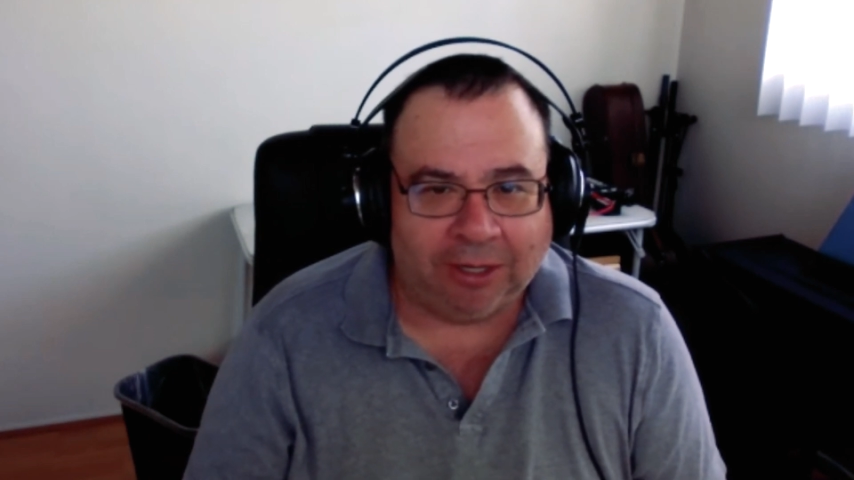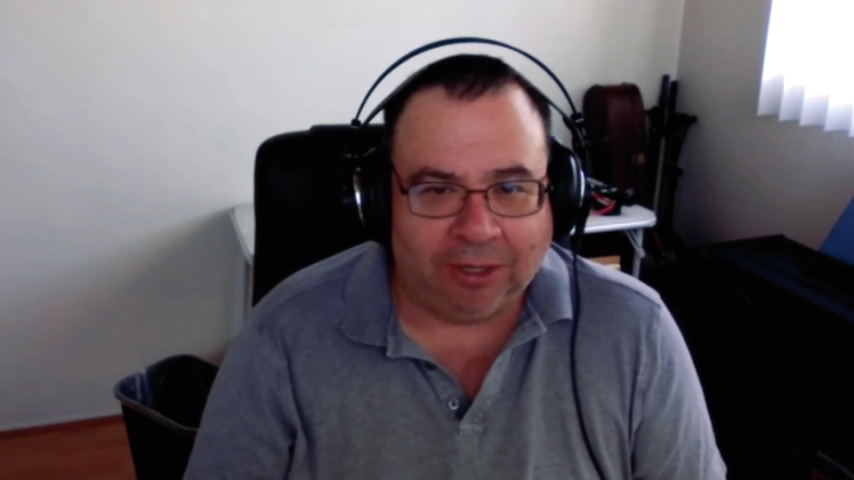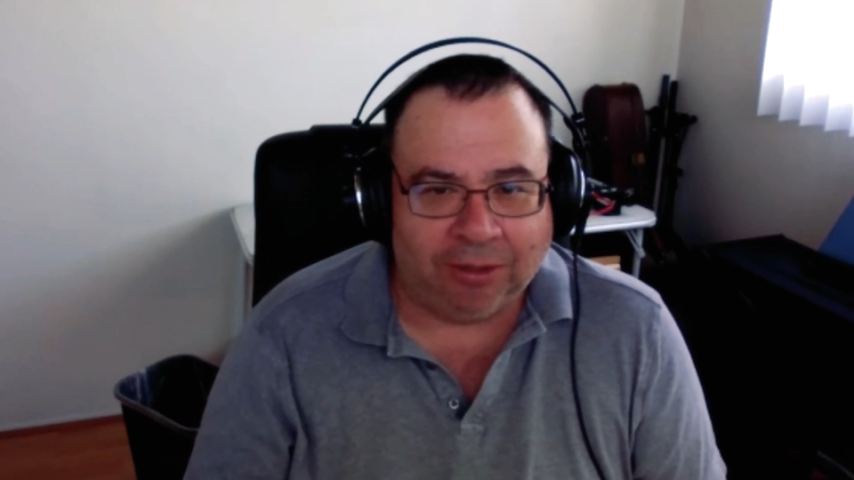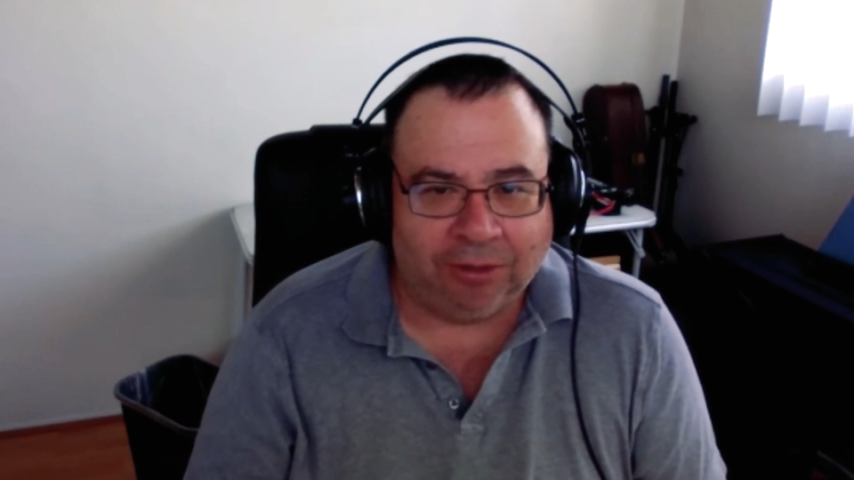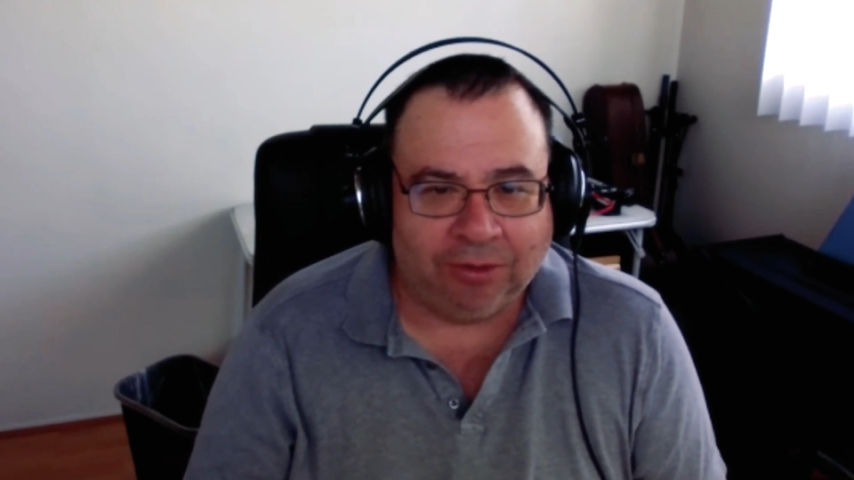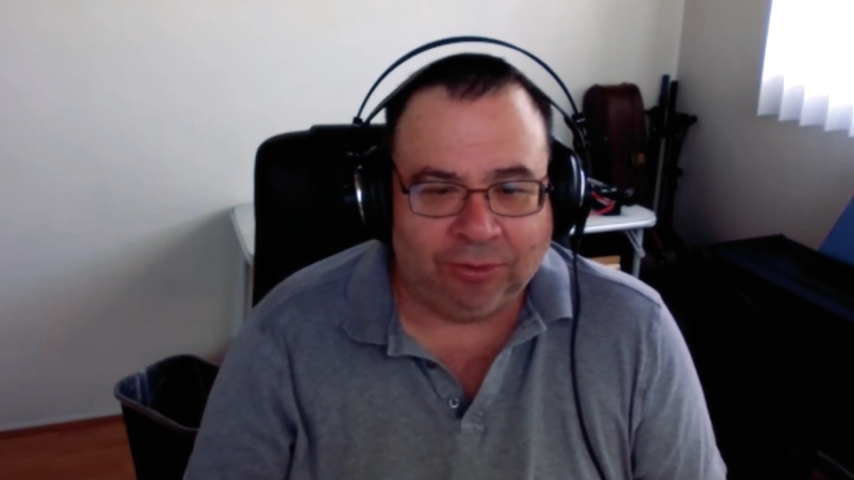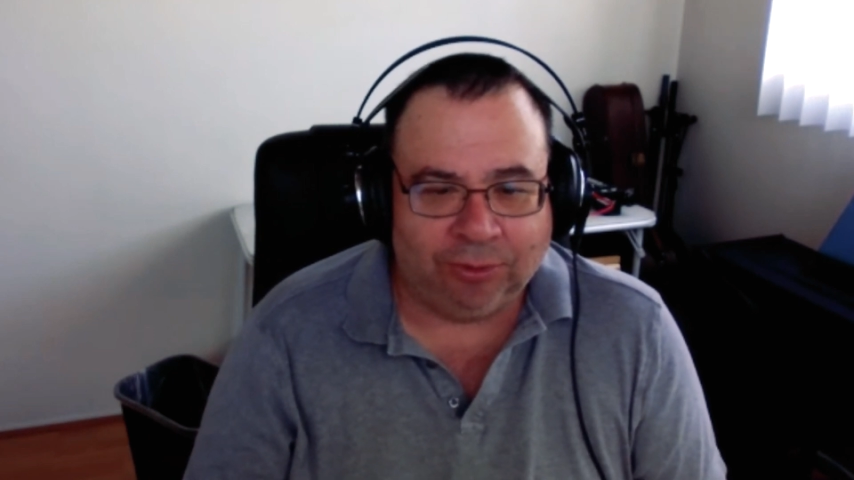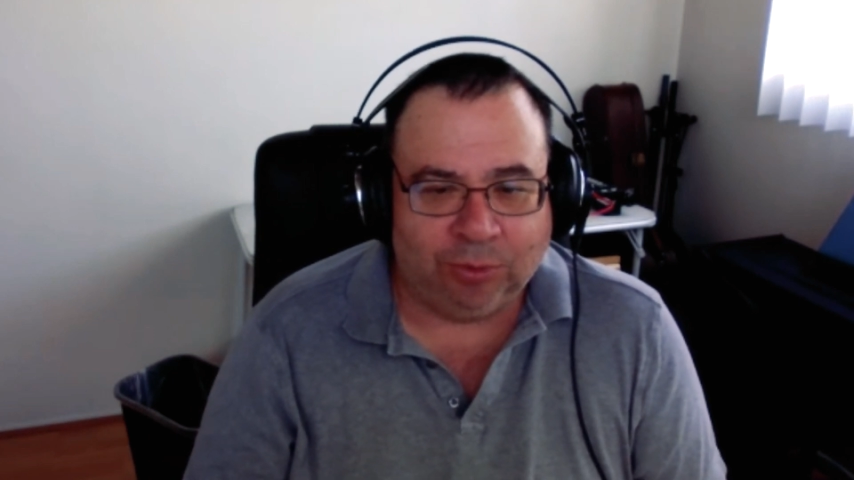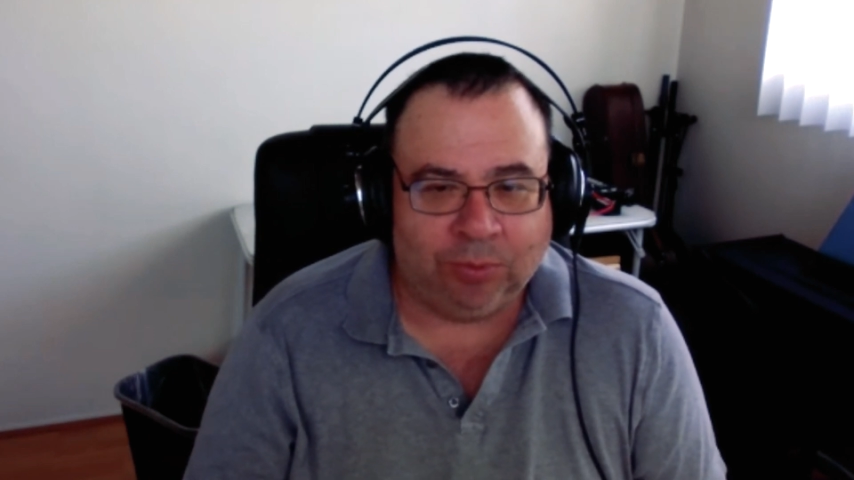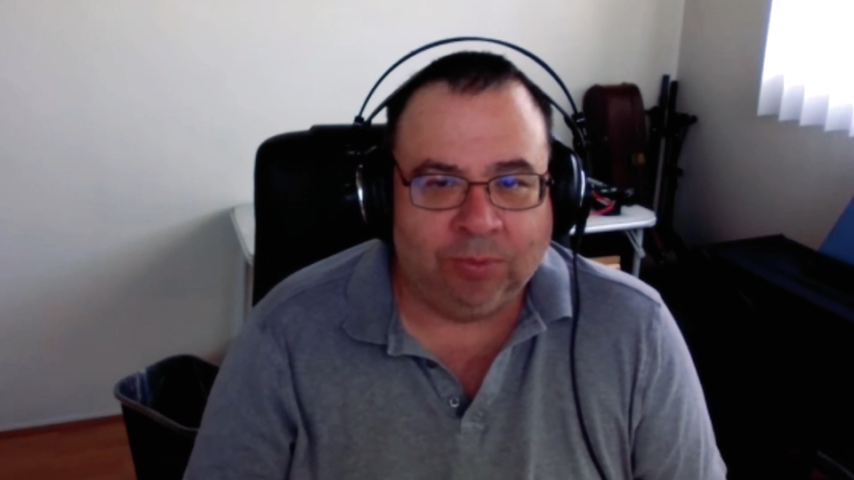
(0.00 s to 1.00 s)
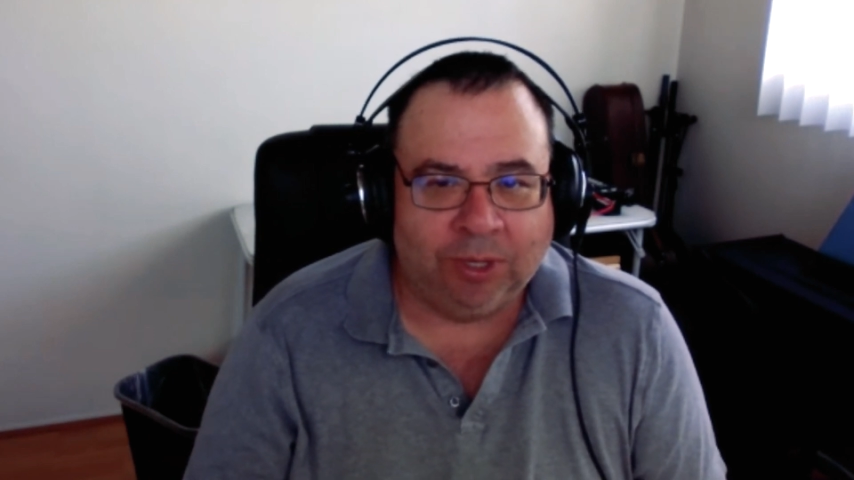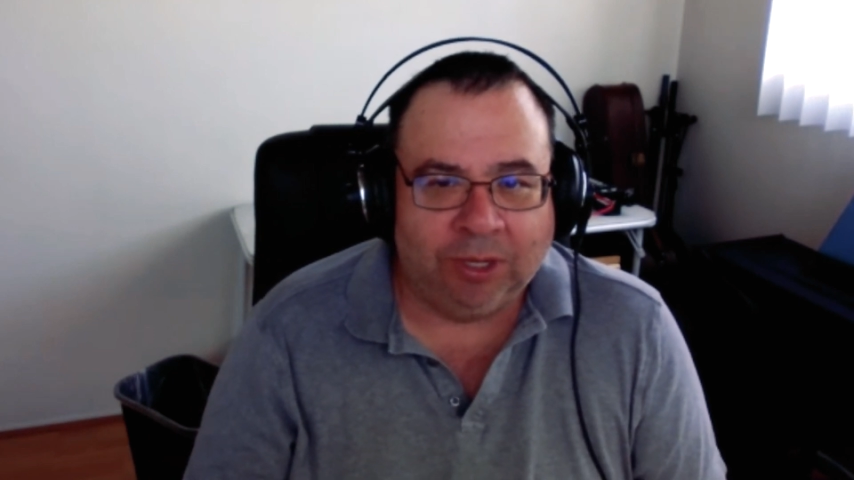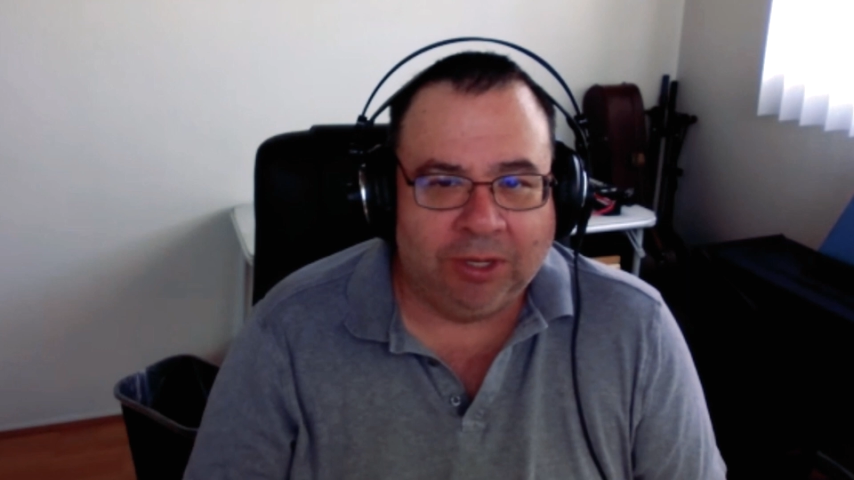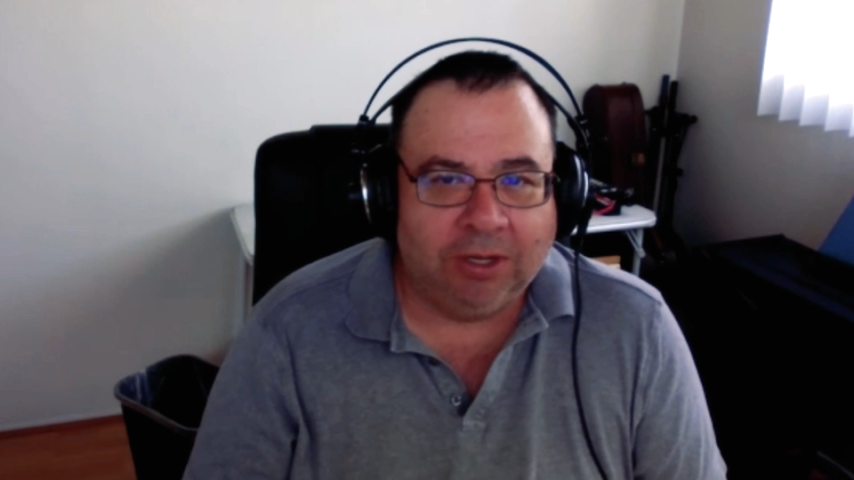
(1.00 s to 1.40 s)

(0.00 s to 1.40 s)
And the Zoom